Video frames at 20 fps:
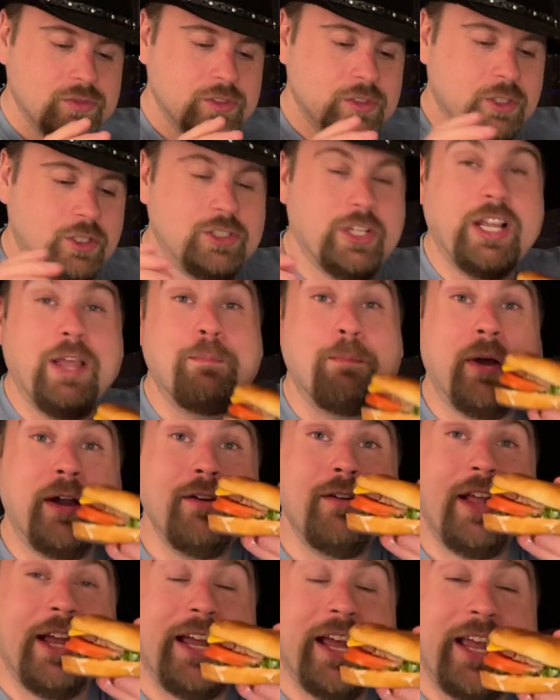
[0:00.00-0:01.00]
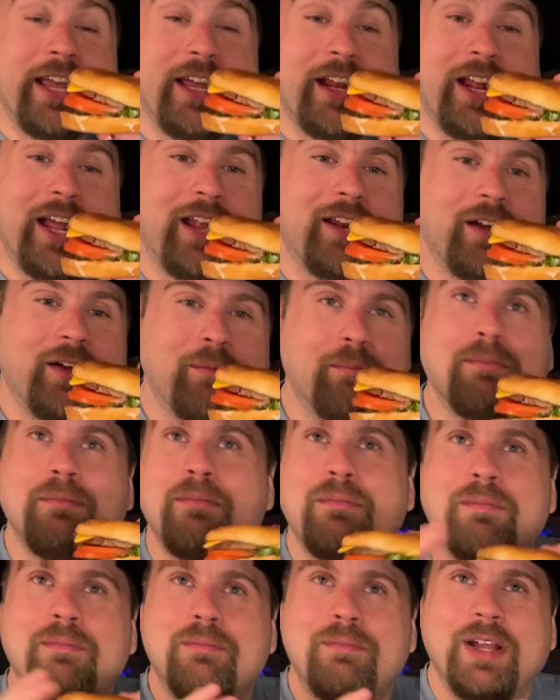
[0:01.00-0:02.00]
Looks like a bun like I get at um,
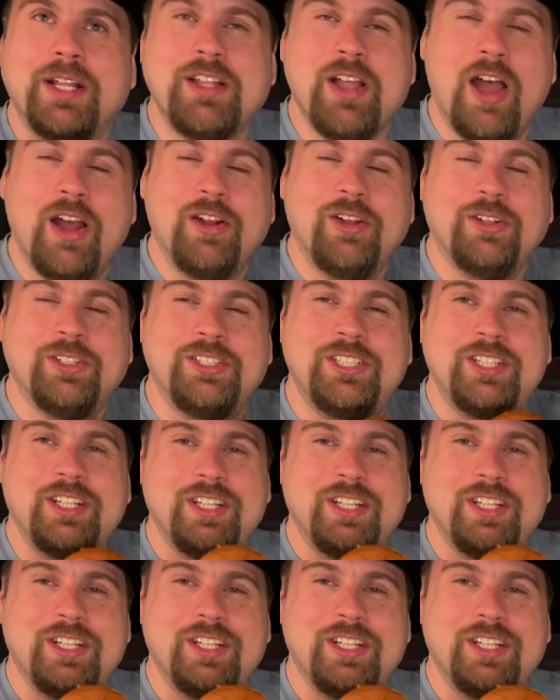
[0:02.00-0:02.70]
McDonald's.